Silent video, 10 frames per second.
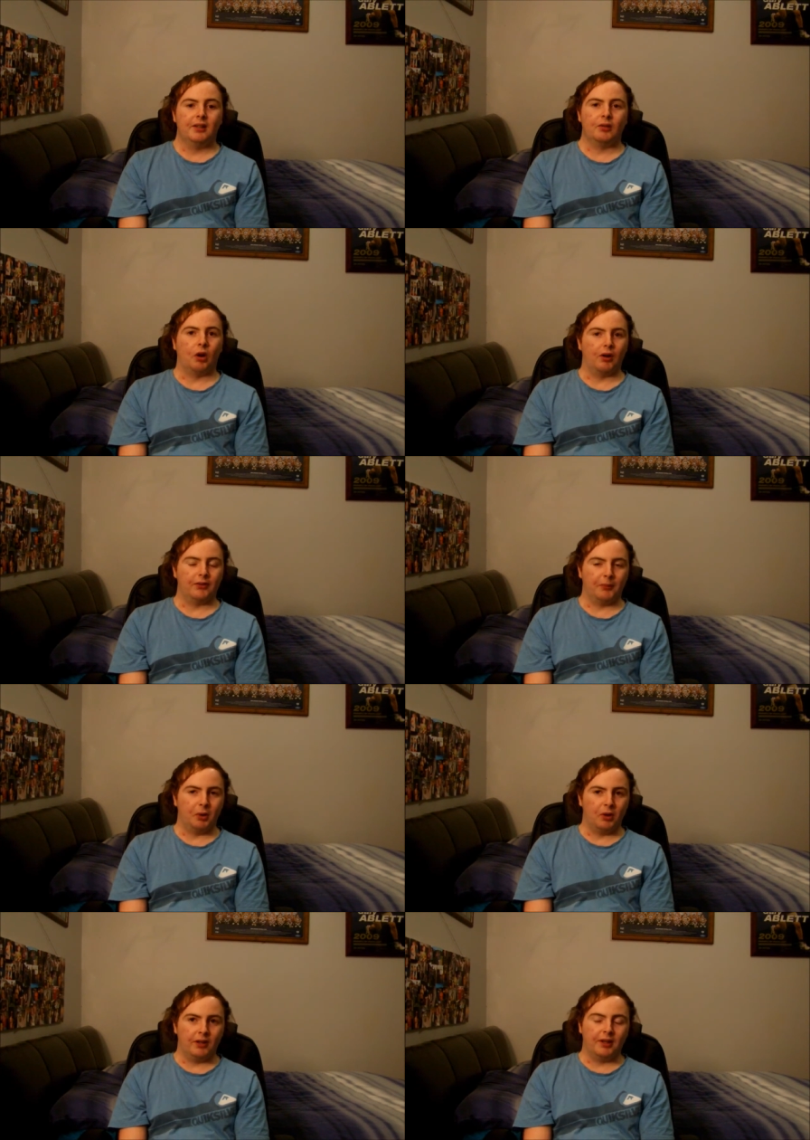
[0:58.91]
Crows for
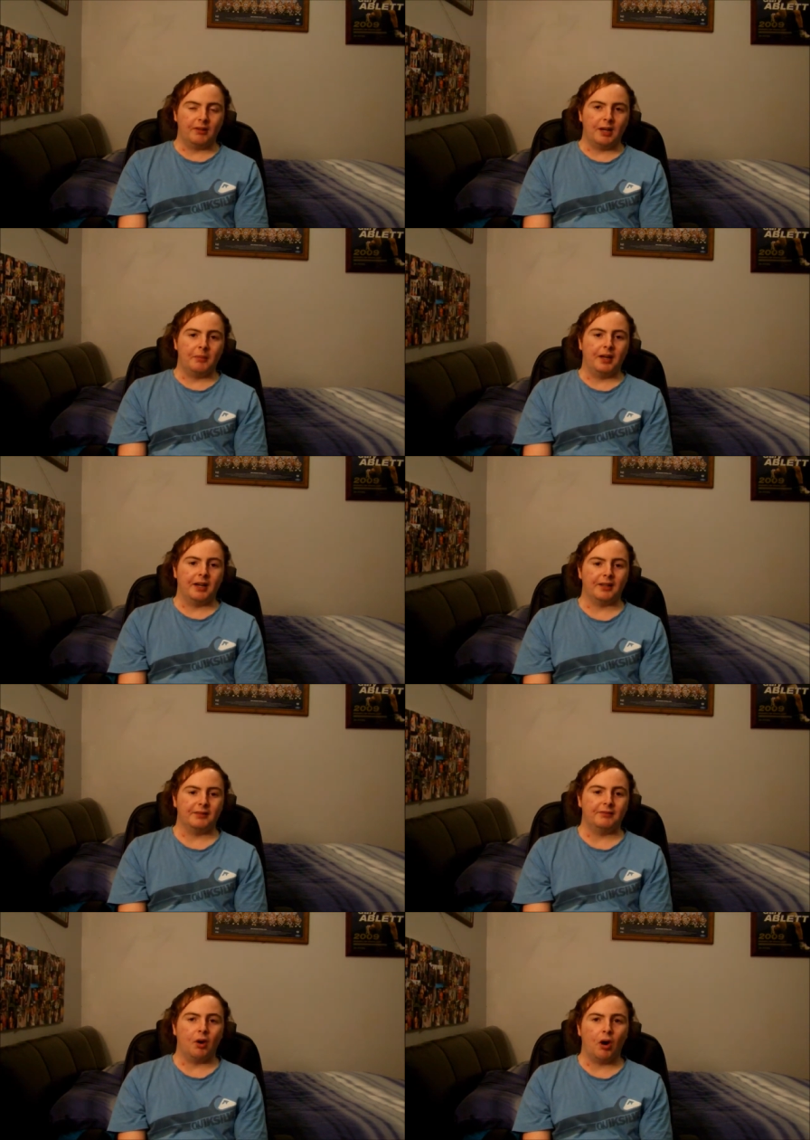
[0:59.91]
mine, they'll come
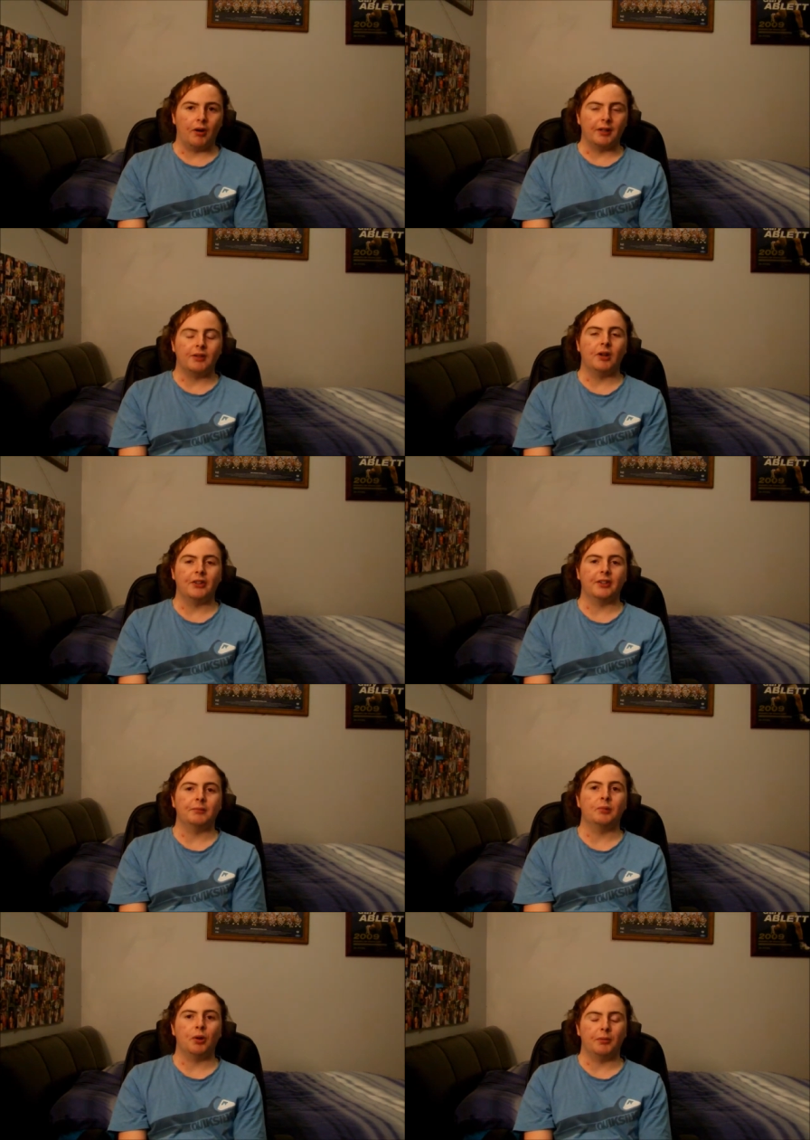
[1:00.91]
back firing.
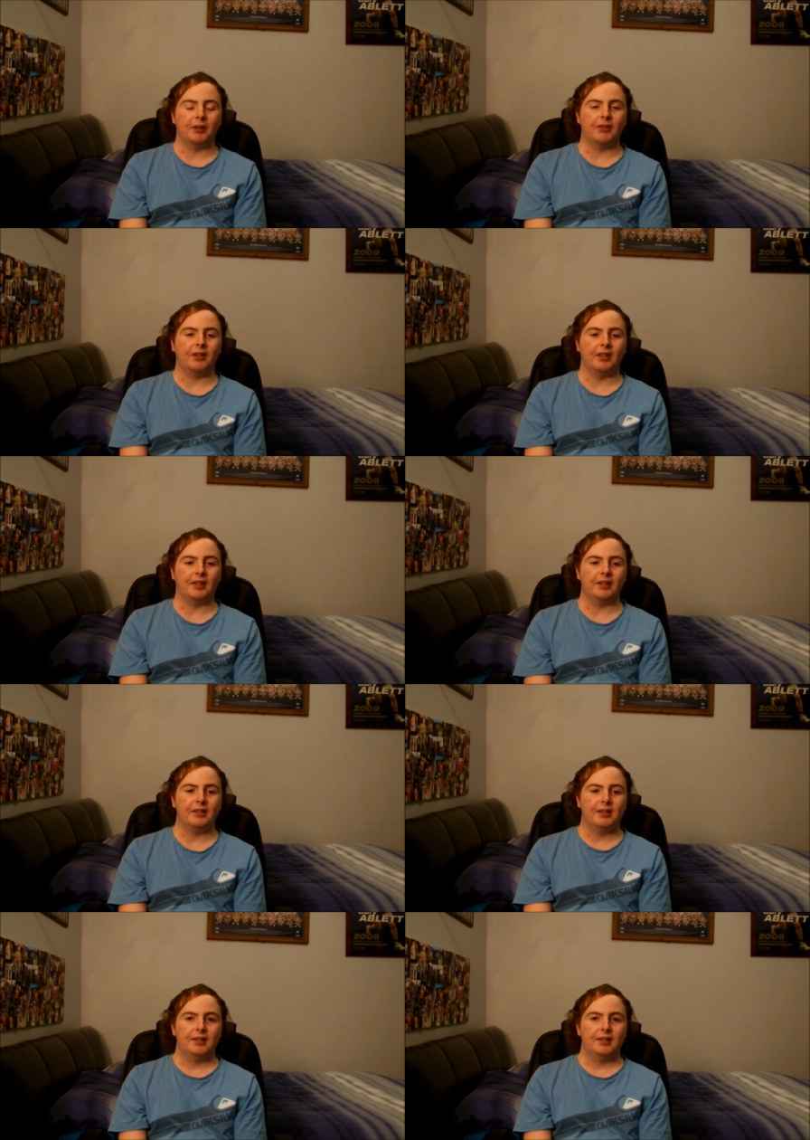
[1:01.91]
37-point winners here.